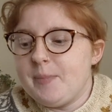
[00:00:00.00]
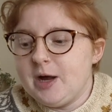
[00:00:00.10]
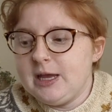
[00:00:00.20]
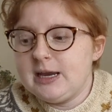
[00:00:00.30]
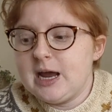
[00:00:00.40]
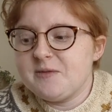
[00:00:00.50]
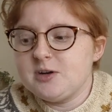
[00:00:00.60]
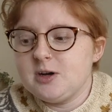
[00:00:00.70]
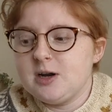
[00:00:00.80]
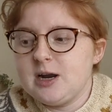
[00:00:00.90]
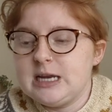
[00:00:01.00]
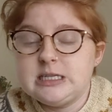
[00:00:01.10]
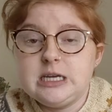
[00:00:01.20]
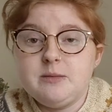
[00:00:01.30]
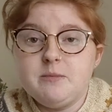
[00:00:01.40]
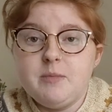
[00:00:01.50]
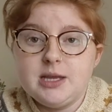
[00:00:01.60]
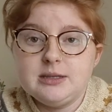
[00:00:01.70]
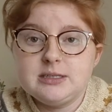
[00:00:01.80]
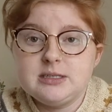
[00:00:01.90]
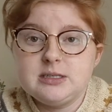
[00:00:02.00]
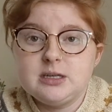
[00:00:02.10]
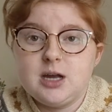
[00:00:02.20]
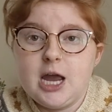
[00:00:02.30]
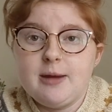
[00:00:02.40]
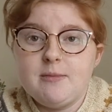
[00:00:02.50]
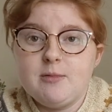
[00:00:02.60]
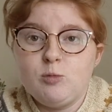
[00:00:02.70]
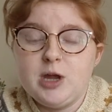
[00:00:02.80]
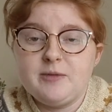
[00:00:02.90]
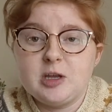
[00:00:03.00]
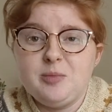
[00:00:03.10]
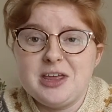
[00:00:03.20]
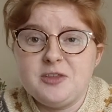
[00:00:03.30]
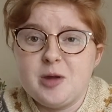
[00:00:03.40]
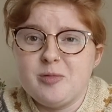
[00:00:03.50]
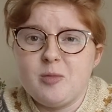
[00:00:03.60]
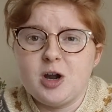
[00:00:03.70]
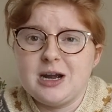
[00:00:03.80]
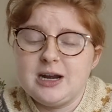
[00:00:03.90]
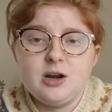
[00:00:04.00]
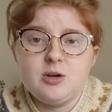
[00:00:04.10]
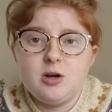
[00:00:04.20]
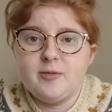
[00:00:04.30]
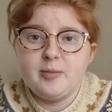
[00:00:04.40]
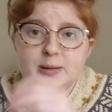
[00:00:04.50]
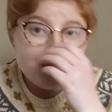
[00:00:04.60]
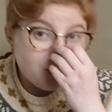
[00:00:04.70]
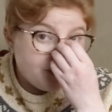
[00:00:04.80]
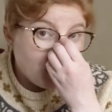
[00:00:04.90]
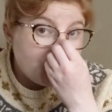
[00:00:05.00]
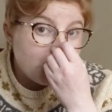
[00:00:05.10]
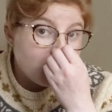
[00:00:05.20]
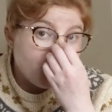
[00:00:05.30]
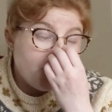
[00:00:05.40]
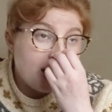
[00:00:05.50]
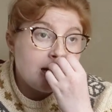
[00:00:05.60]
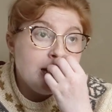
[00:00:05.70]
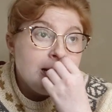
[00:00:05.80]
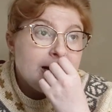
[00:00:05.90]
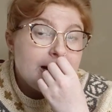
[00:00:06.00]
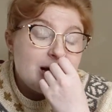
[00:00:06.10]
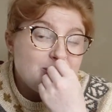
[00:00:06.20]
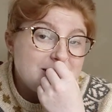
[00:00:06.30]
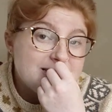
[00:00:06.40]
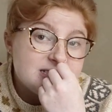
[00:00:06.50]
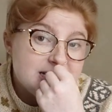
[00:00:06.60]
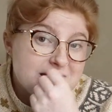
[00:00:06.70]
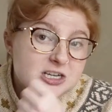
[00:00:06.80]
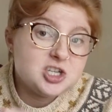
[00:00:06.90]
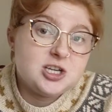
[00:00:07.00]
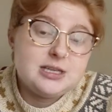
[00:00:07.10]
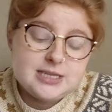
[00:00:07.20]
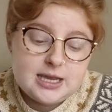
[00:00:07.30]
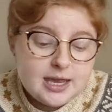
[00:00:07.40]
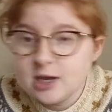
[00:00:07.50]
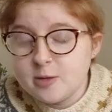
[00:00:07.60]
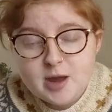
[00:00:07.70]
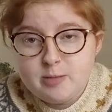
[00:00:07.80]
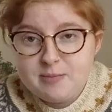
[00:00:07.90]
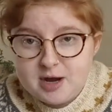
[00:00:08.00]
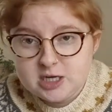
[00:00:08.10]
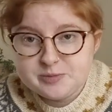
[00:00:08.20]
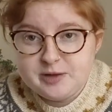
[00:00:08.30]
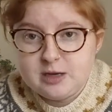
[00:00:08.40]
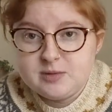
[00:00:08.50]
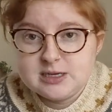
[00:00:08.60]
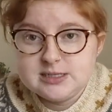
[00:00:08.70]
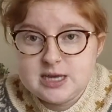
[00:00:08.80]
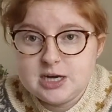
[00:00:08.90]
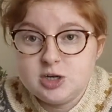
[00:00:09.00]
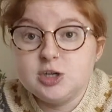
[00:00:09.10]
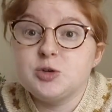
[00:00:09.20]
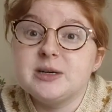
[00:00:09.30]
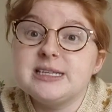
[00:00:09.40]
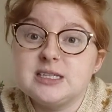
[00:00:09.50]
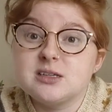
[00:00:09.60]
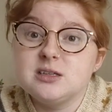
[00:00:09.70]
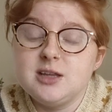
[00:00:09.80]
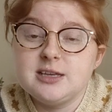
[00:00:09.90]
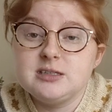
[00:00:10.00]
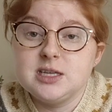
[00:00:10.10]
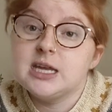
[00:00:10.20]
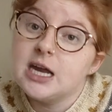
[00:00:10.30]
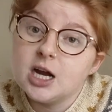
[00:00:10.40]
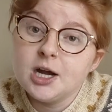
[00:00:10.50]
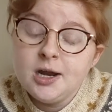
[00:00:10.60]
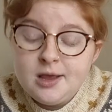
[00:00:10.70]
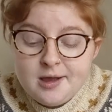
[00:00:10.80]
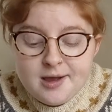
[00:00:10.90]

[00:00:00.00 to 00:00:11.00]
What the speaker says: But after 18 months, I will have to get a plan on the open market, and I don't know if I'll be able to afford it with my pre-existing conditions. I can't go back on my parents' plan because I turned 26 in less than a year,